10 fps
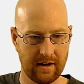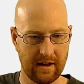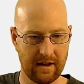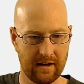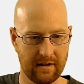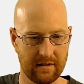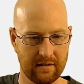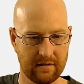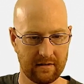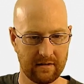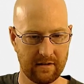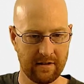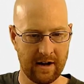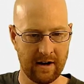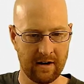and
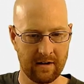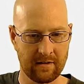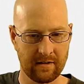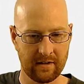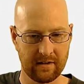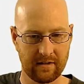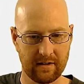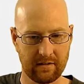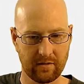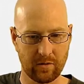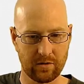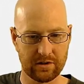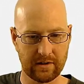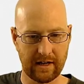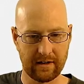there. Of
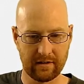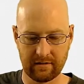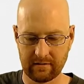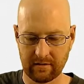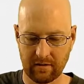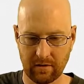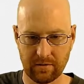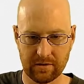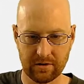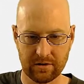course, you gotta close our